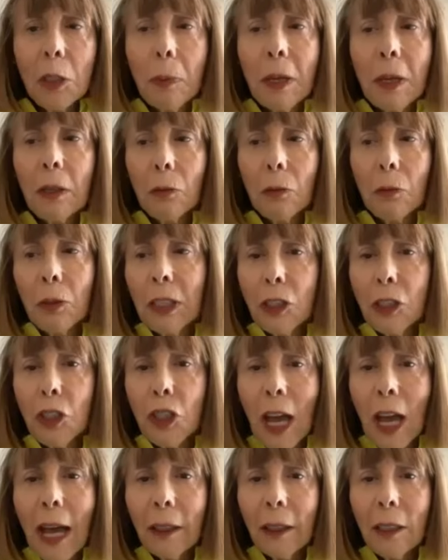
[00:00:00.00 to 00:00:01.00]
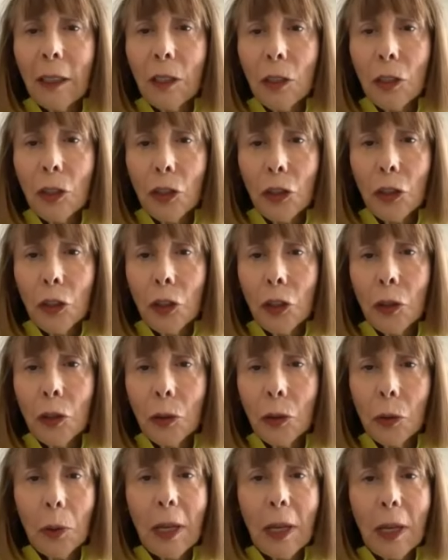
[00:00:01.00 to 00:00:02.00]
been a real challenge
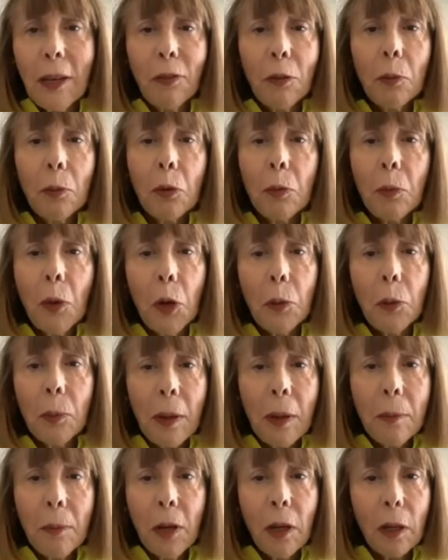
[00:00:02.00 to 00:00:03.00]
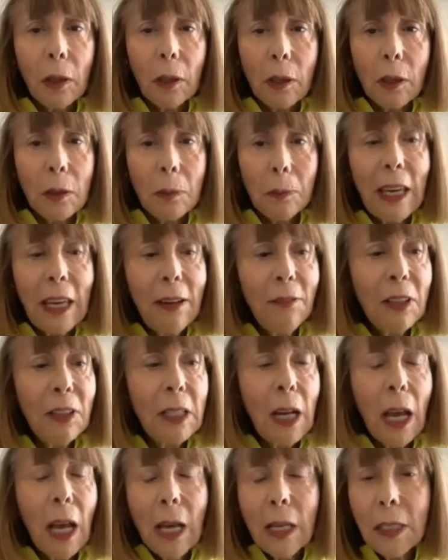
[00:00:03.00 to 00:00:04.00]
to even promote my books.
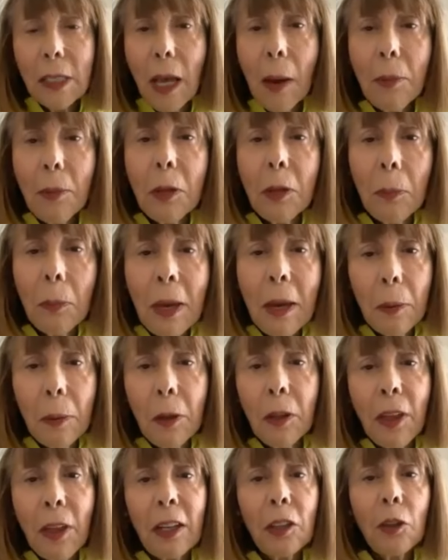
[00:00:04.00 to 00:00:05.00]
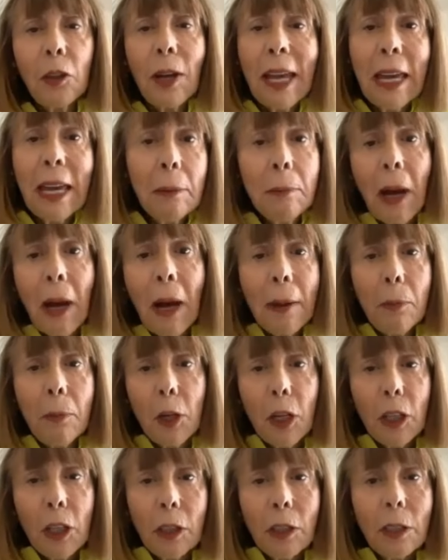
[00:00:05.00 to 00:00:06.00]
Even some of the people that are in my
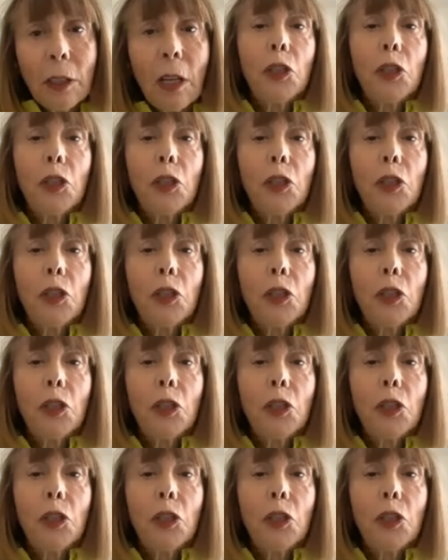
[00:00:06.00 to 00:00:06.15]
books